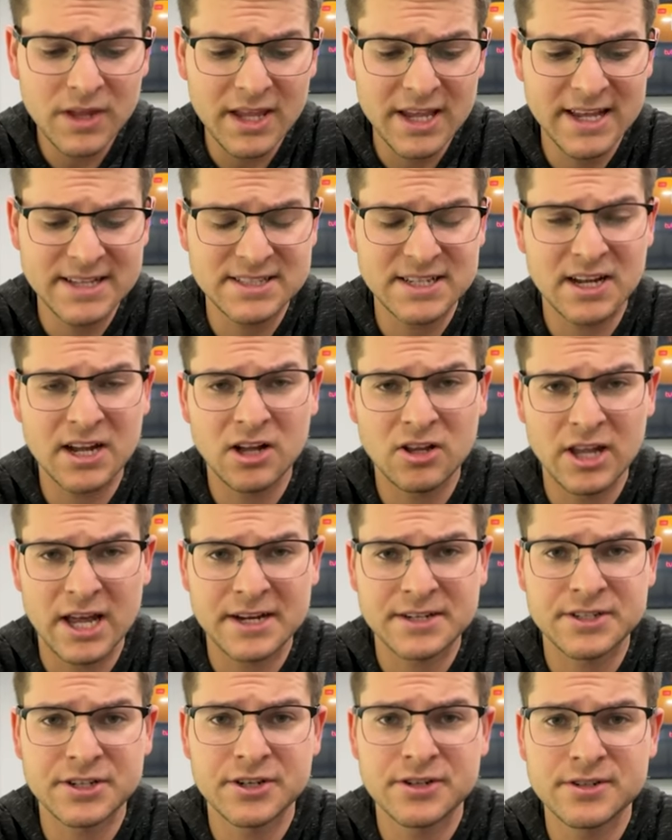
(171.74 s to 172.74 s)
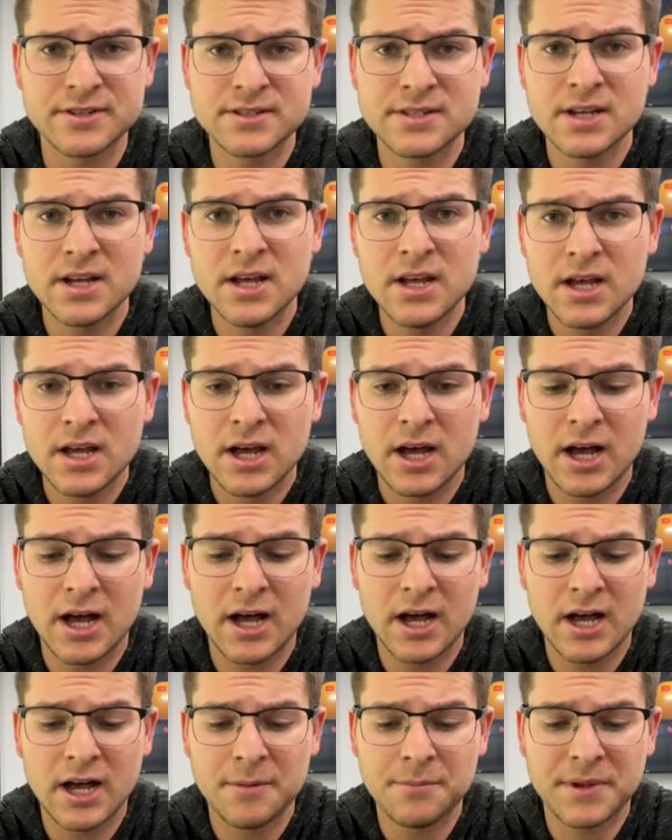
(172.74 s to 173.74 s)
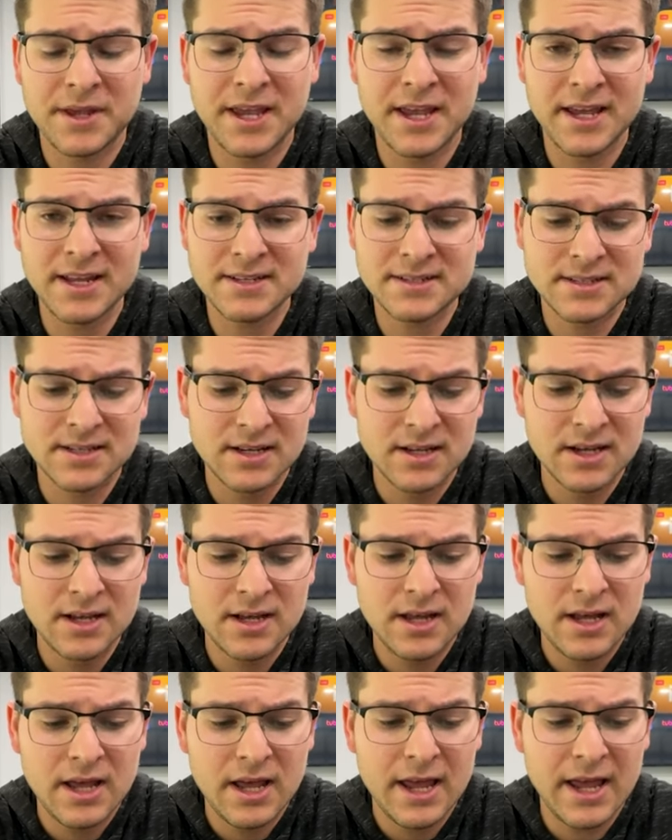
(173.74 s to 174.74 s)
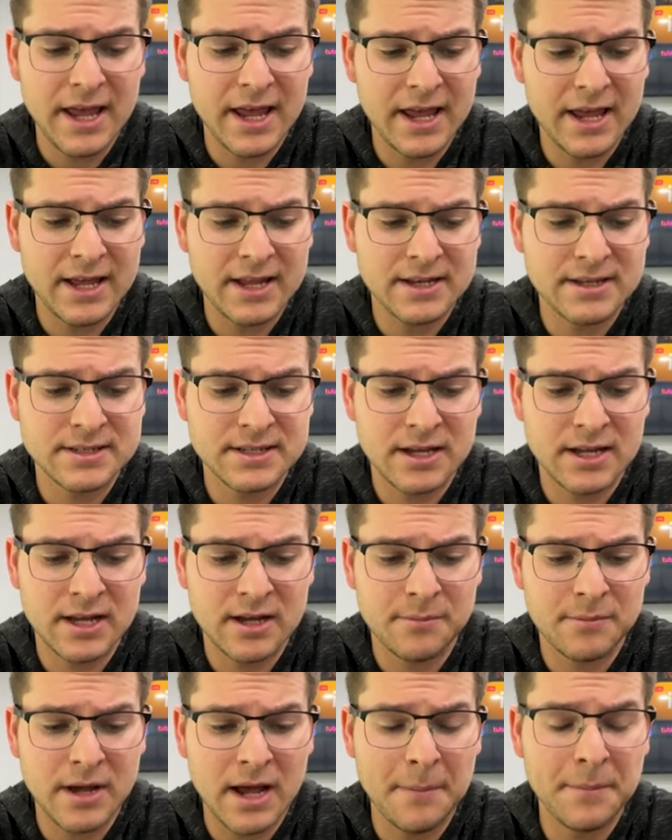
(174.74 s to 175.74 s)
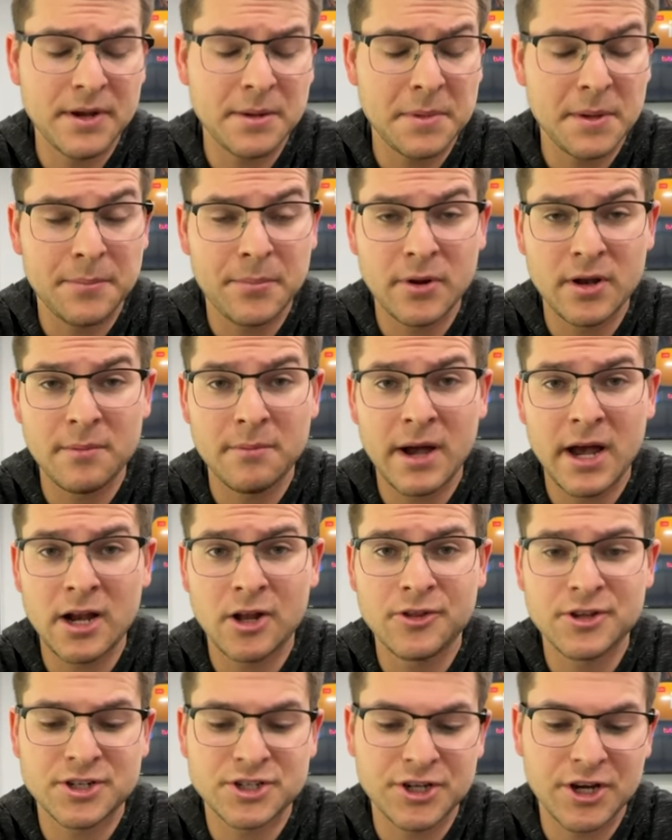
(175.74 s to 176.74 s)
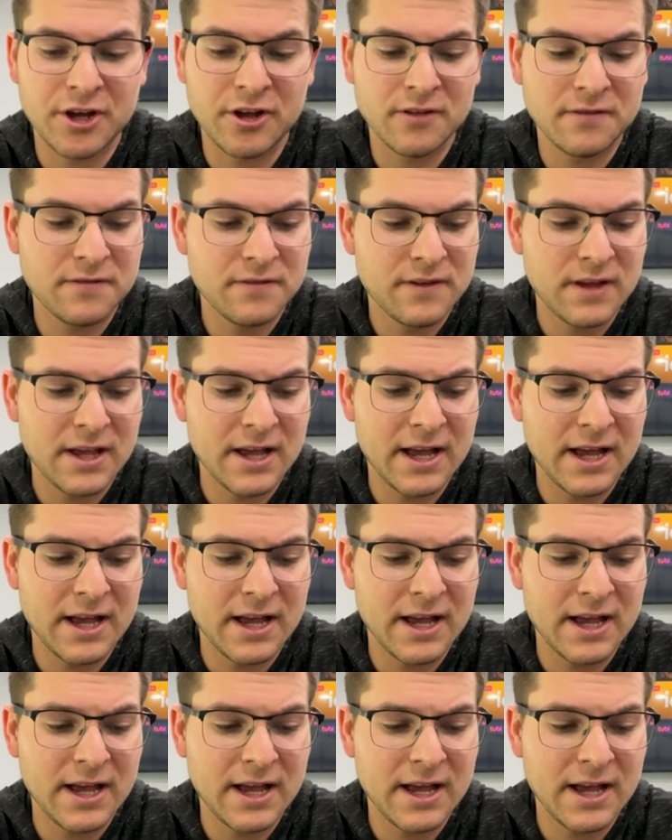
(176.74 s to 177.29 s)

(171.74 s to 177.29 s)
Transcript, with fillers: it's a collector's um, kit, and um, I'm going to be putting mine on the shelf.